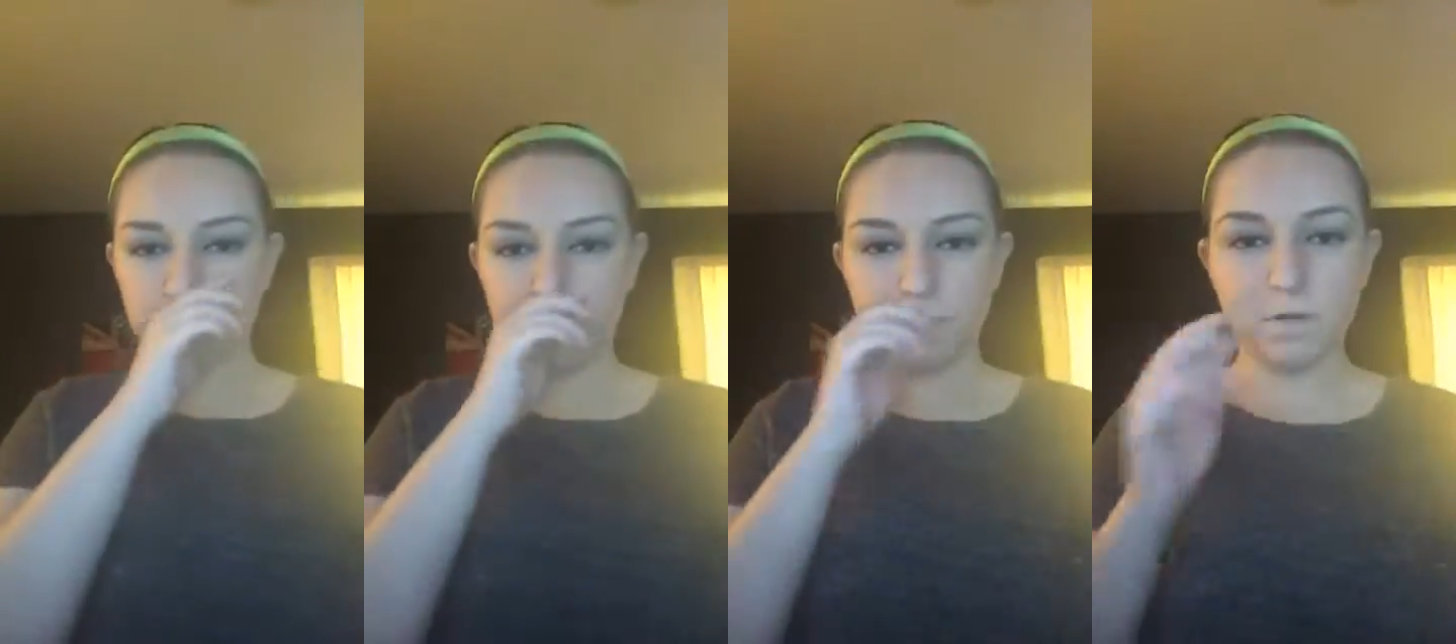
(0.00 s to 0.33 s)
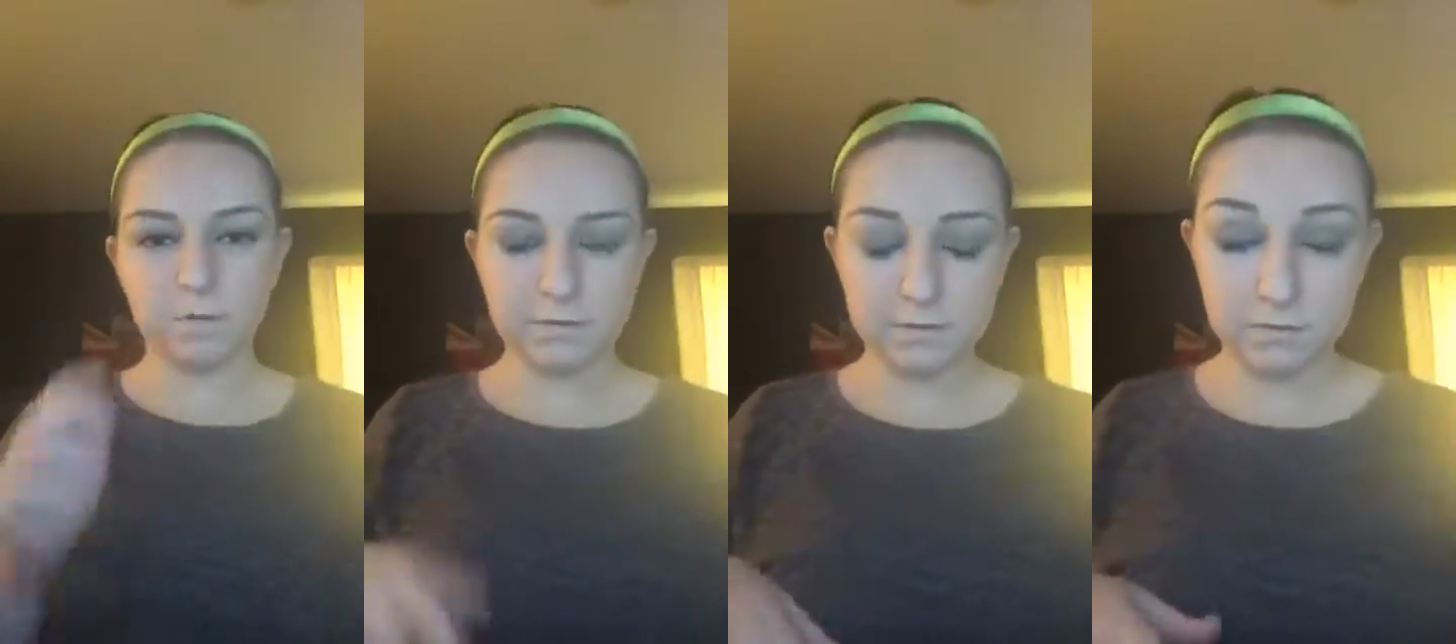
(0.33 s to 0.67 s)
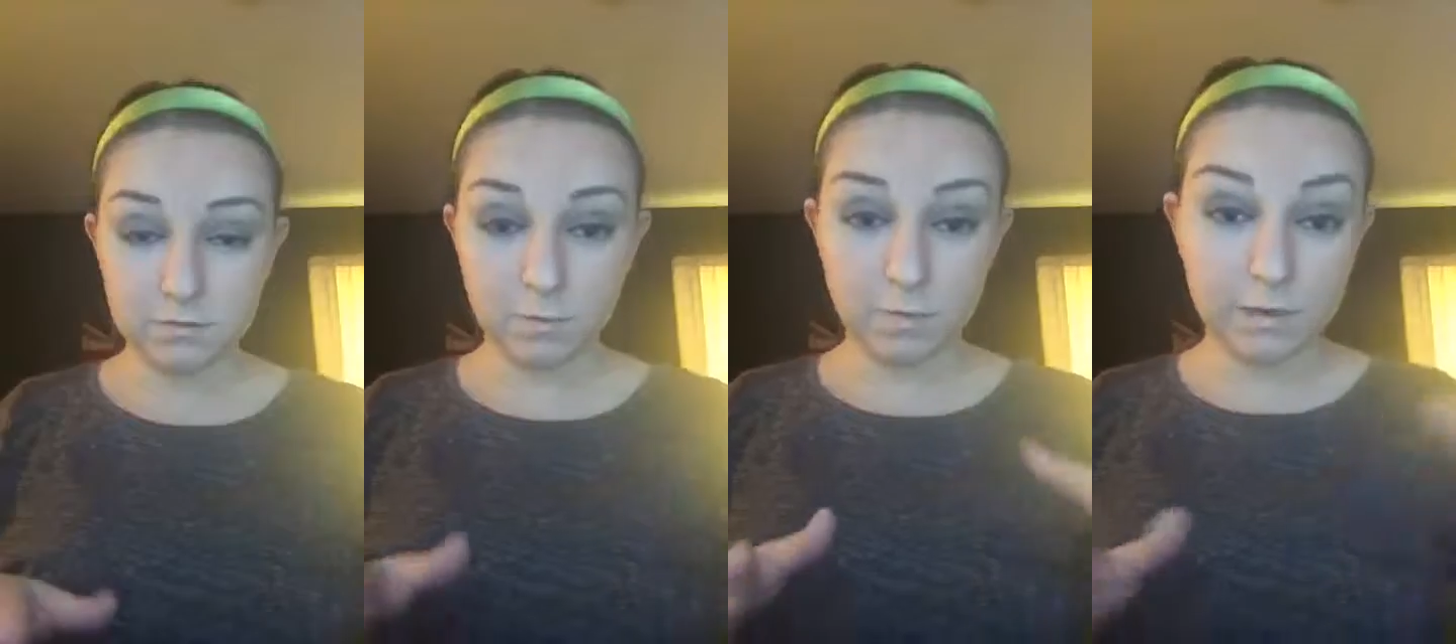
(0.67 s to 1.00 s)
video
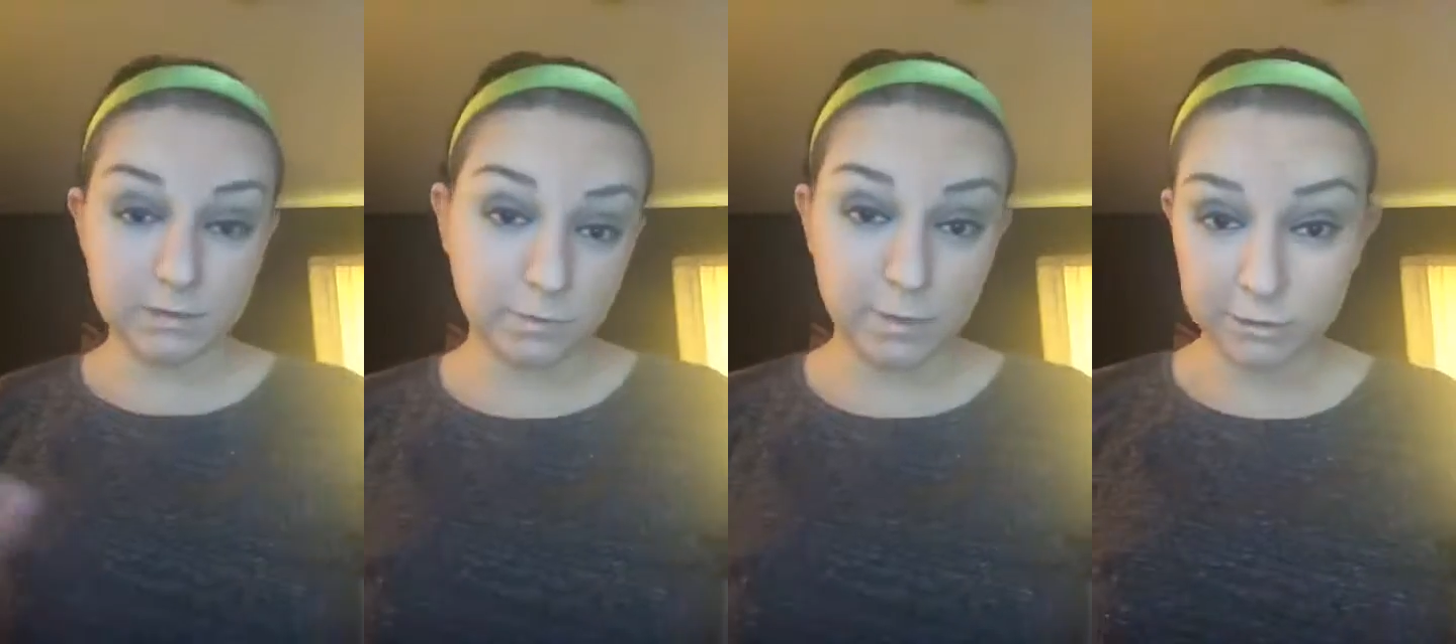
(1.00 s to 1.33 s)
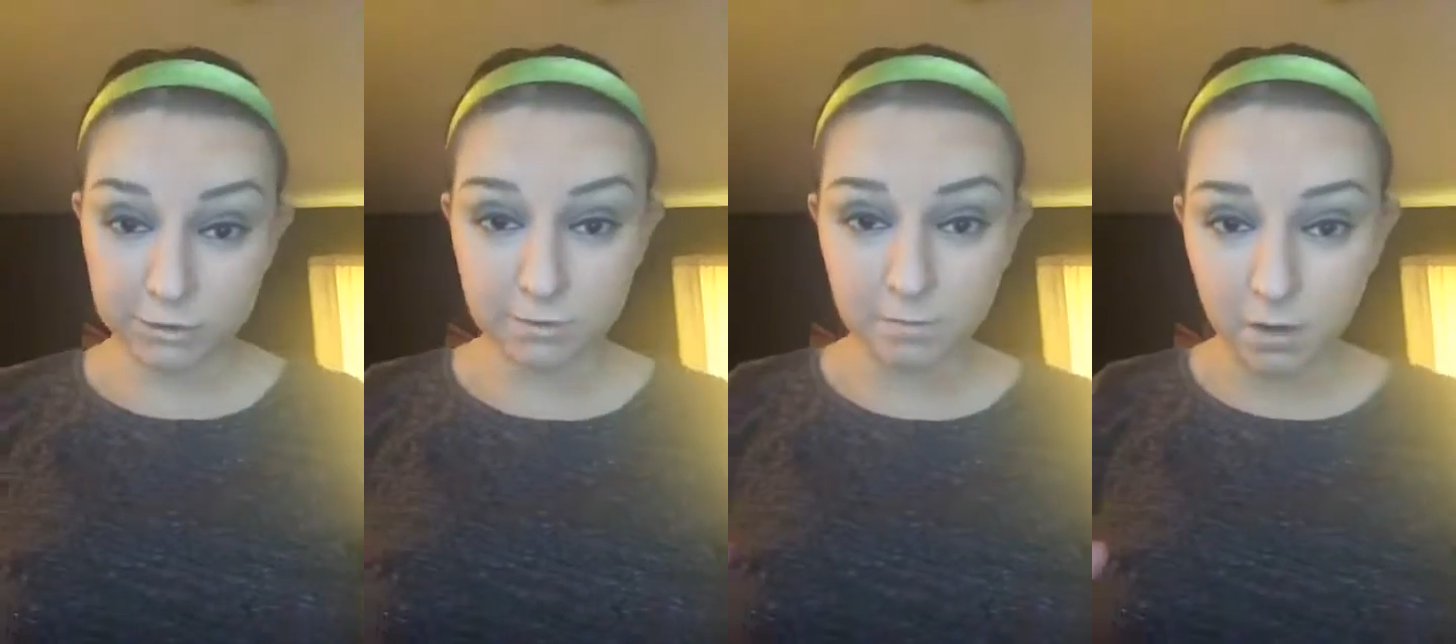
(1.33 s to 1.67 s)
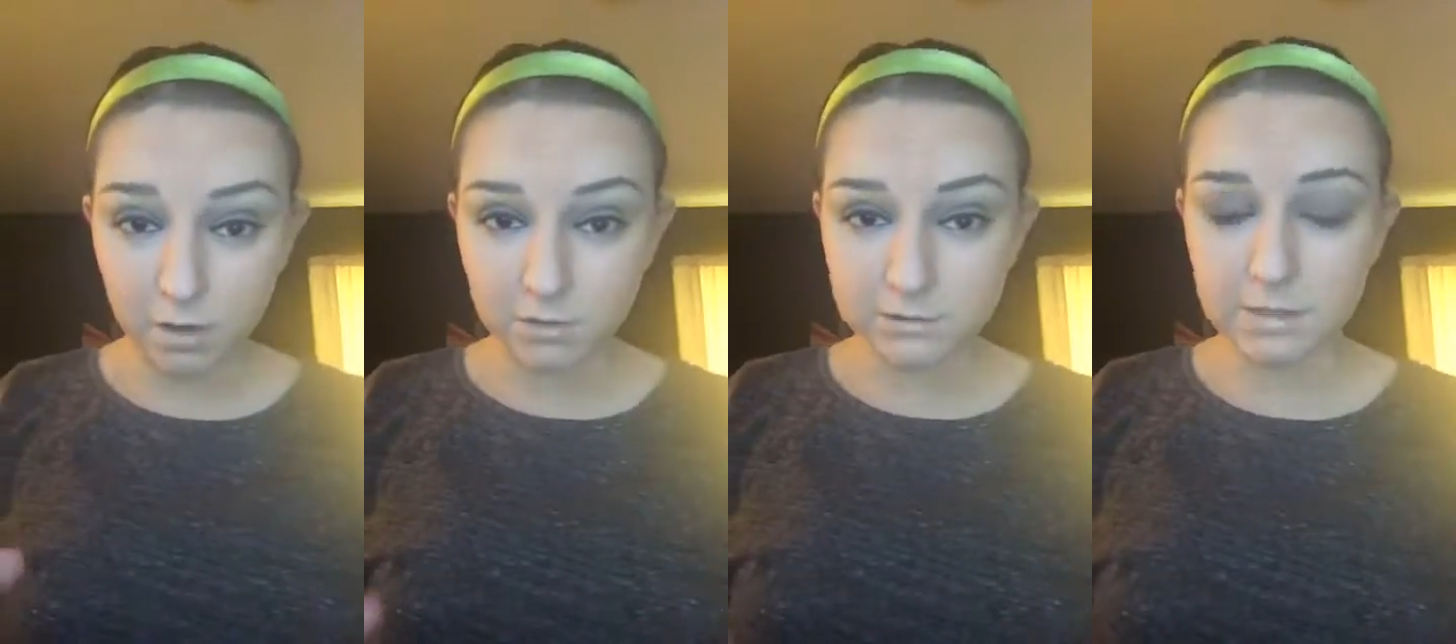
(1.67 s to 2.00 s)
where I swatched them
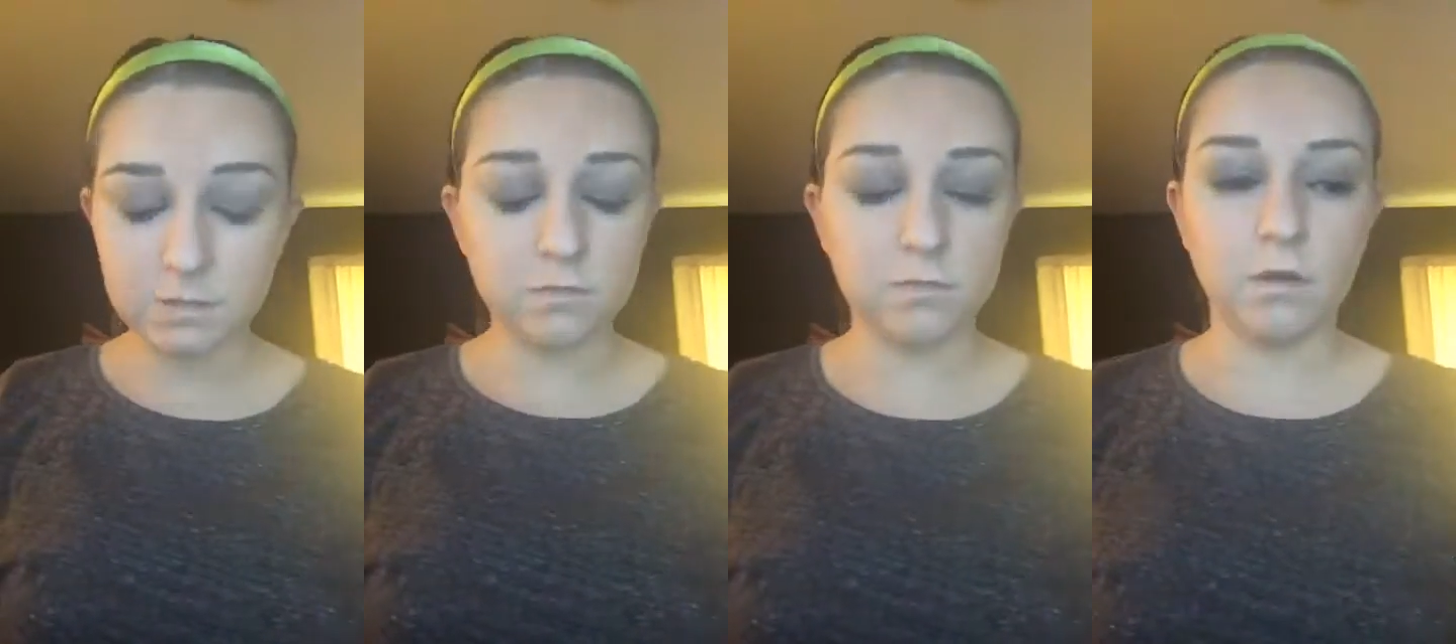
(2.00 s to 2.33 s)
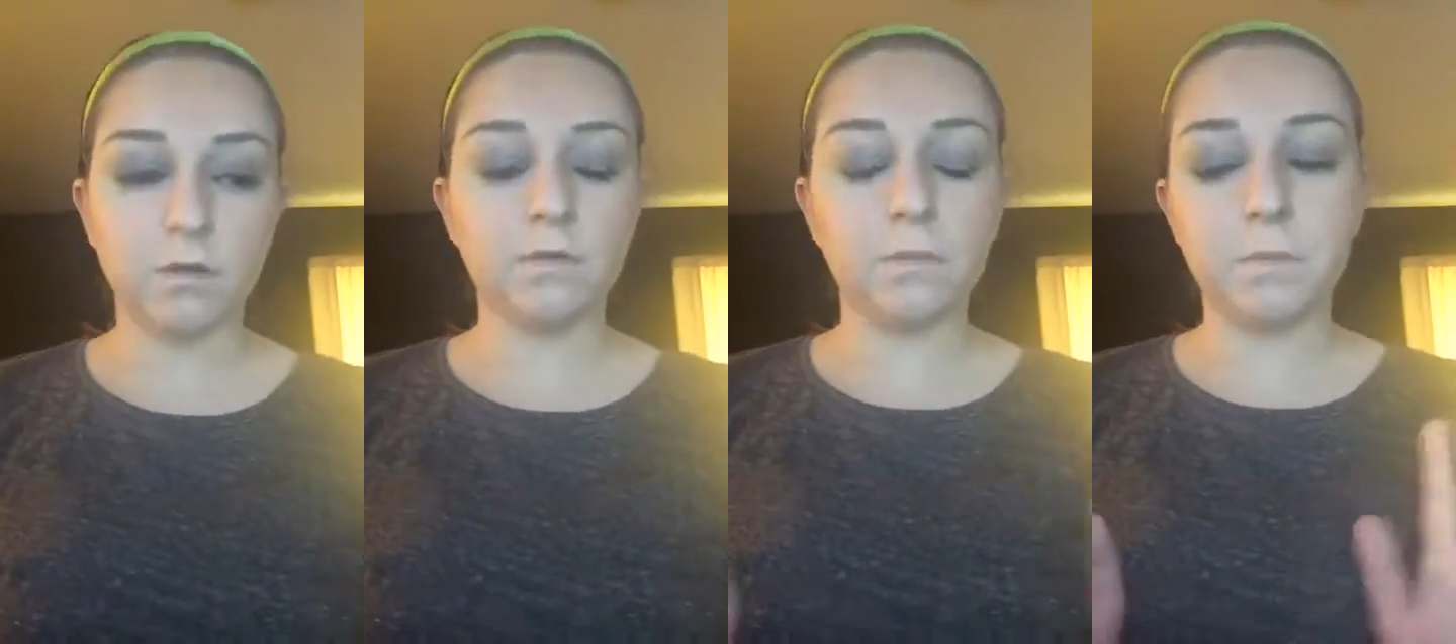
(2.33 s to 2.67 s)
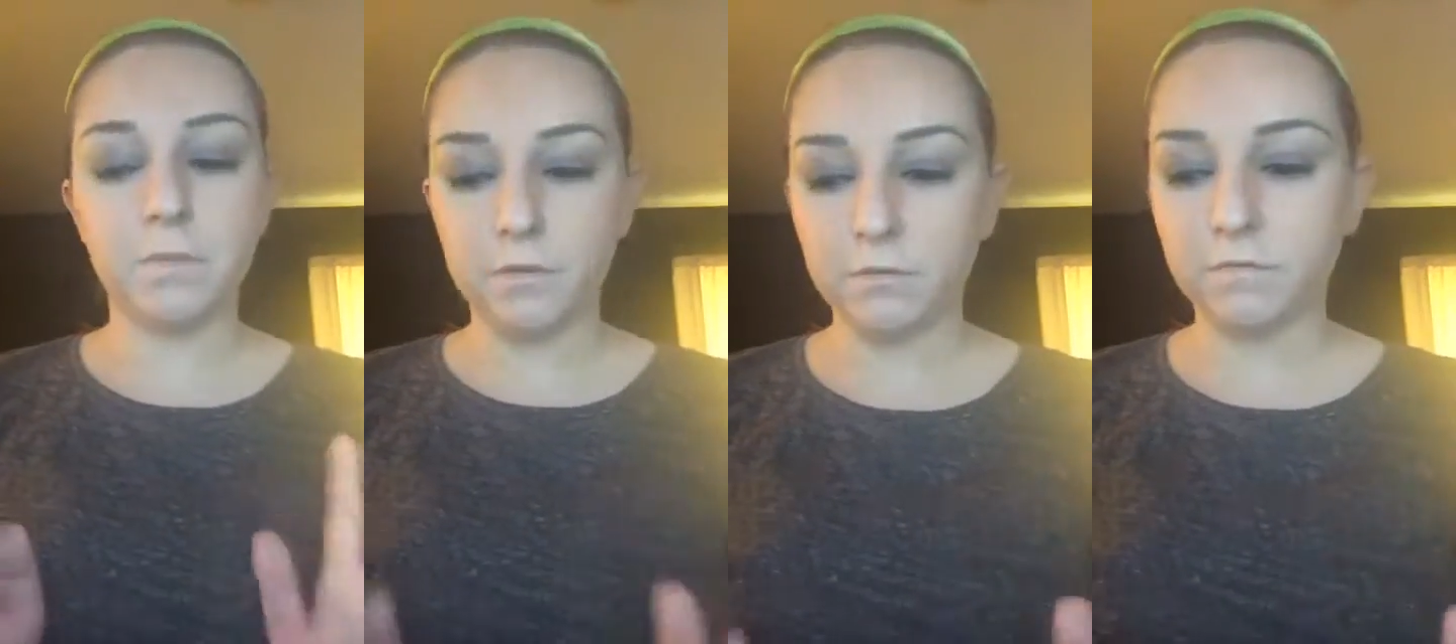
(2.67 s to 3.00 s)
all, take a look. They're
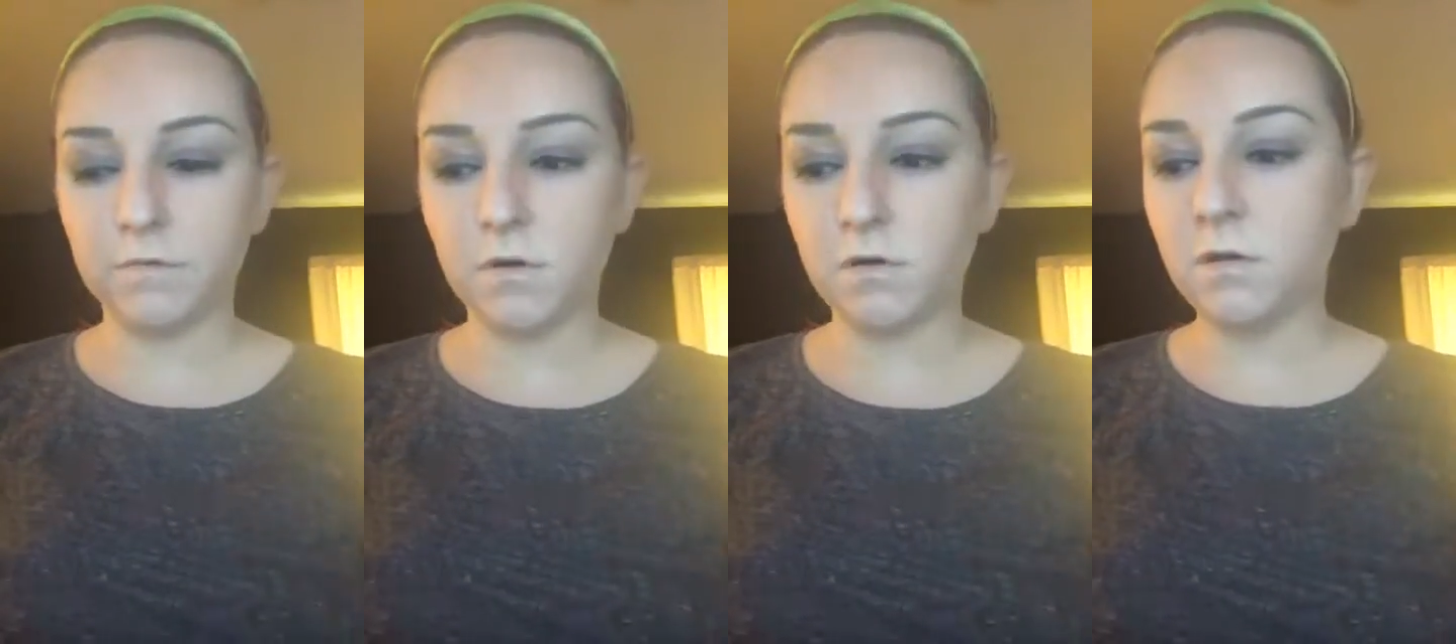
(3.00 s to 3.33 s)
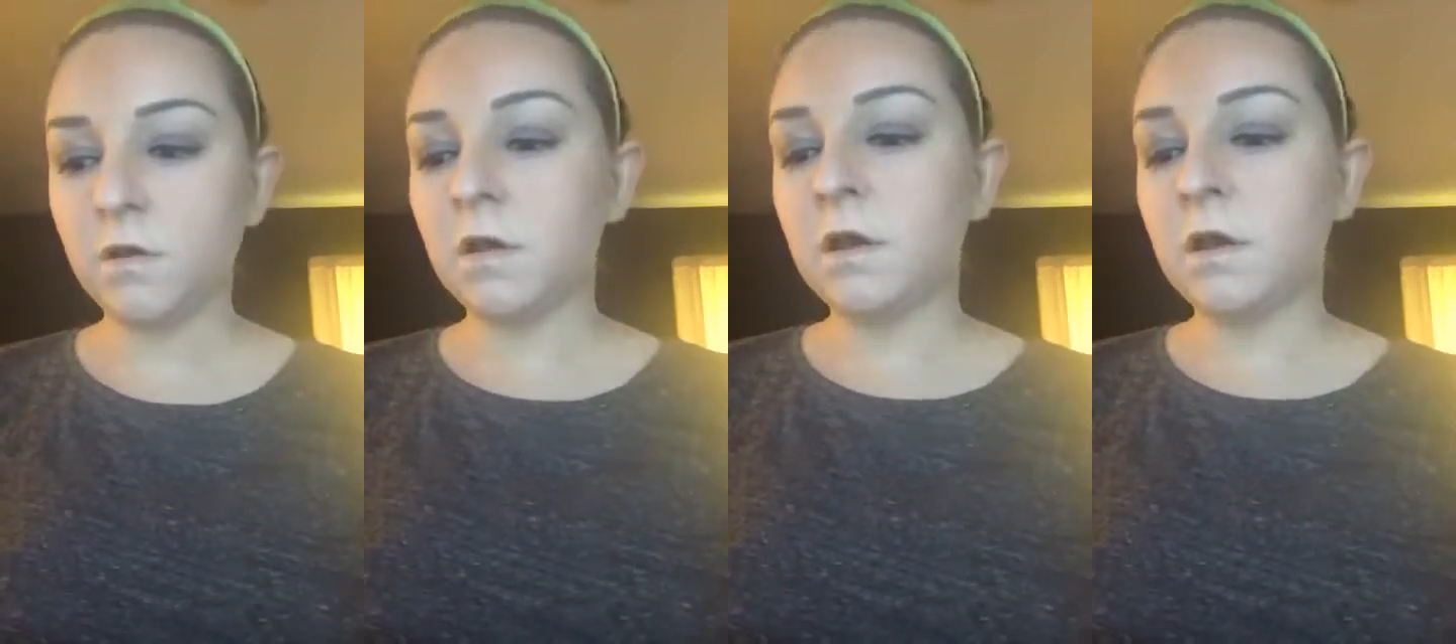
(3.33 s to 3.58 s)
beautiful.